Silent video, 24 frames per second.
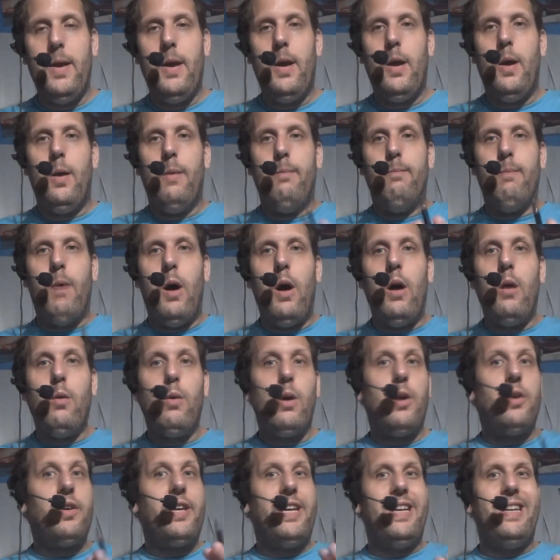Malware
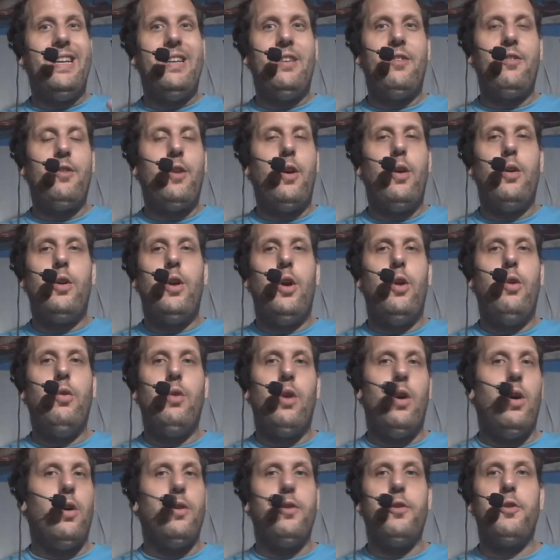can install code on
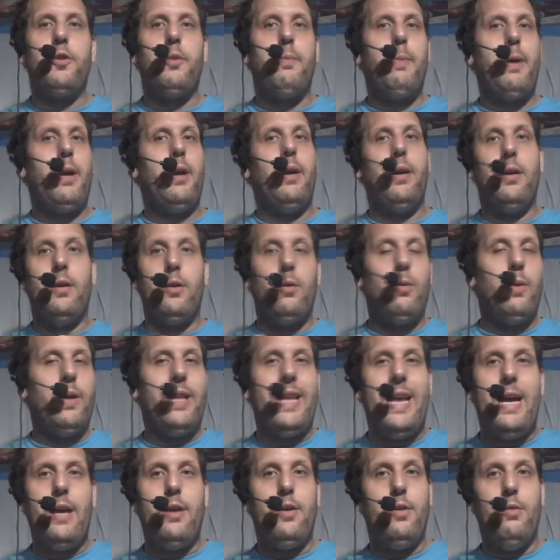your computer without
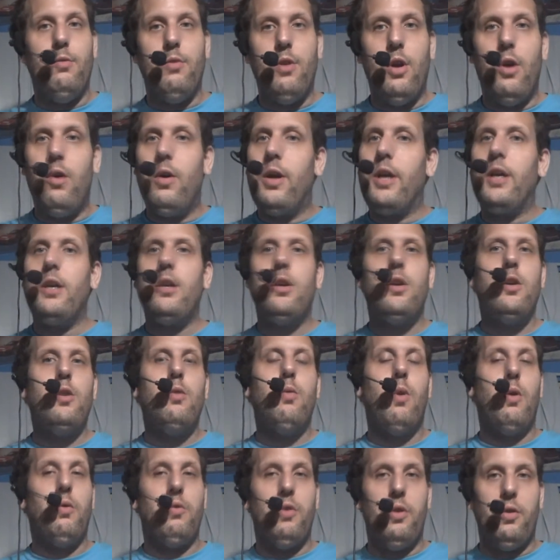you knowing. You won't
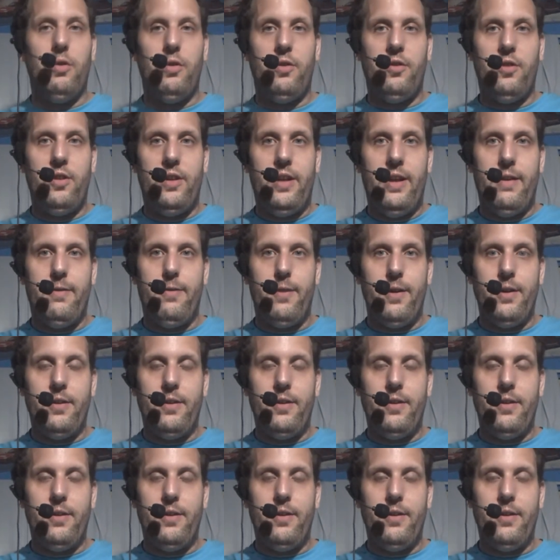notice a difference.